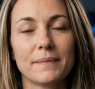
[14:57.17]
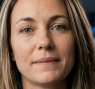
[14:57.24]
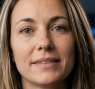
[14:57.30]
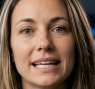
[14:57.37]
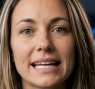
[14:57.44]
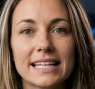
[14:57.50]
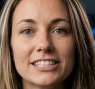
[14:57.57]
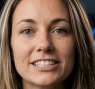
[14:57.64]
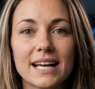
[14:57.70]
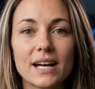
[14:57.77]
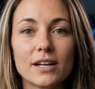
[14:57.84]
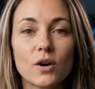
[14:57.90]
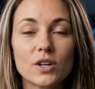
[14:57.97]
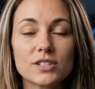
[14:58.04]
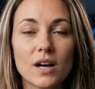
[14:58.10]
These are
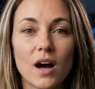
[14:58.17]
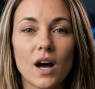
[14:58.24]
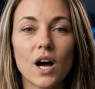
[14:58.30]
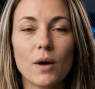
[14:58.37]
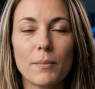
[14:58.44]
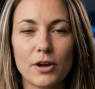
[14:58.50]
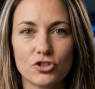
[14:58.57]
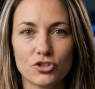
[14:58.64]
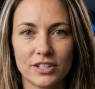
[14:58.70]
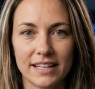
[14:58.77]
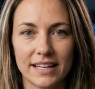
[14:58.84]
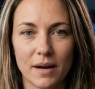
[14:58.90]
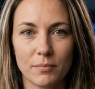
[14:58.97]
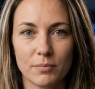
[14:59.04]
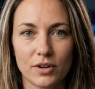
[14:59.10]
not arbitrary
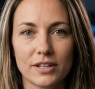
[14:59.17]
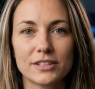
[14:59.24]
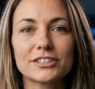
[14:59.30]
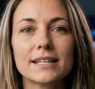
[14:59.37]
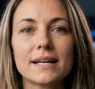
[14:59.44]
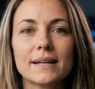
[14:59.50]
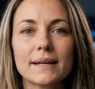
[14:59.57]
numbers